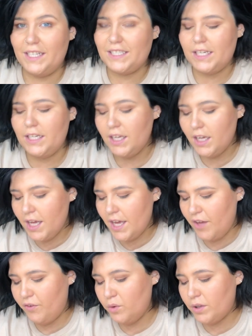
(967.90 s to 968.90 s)
liked it.
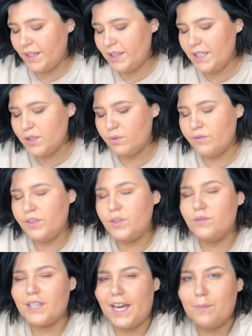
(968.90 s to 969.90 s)
If you like these
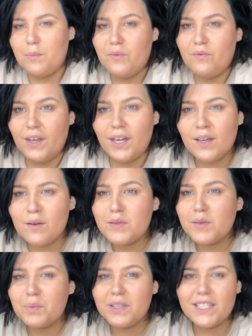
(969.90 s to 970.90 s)
review type
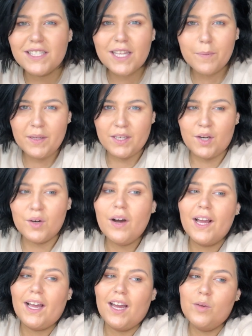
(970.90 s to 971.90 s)
videos, please let me know.
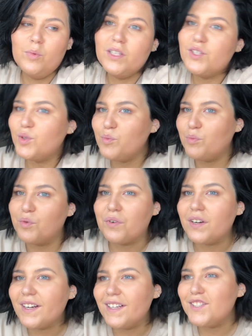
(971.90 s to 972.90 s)
I kind of want to do
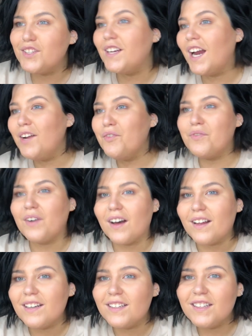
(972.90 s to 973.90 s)
more because they're kind of
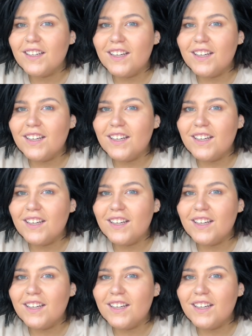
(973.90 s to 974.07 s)
fun.